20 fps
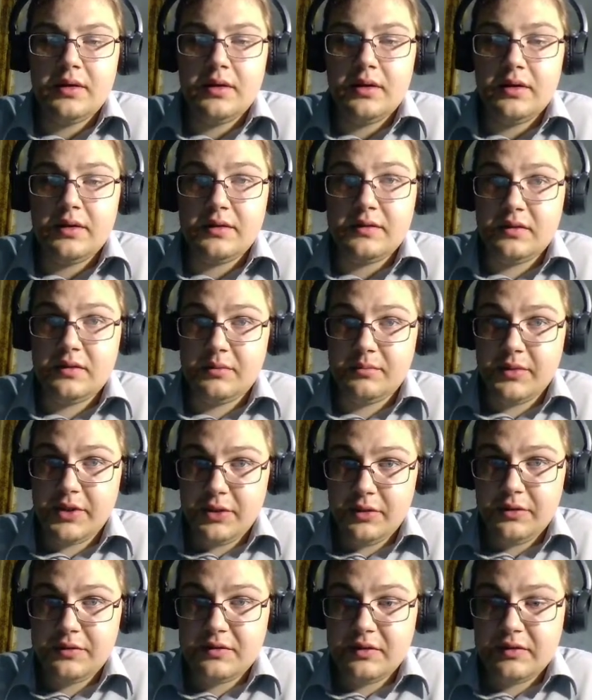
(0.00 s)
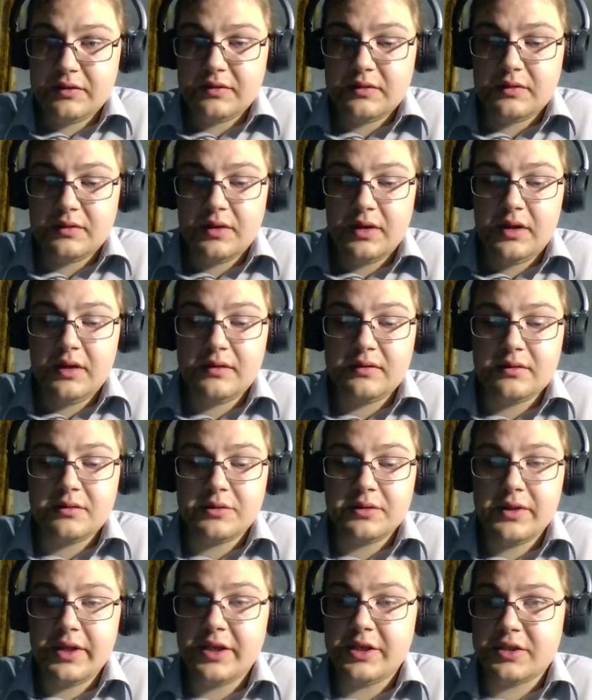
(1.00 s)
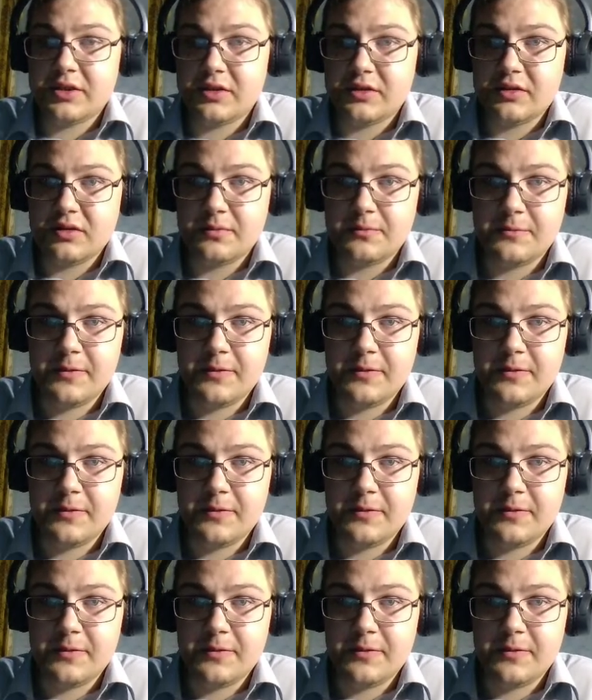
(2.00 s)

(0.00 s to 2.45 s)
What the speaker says: Symbiosis is a relationship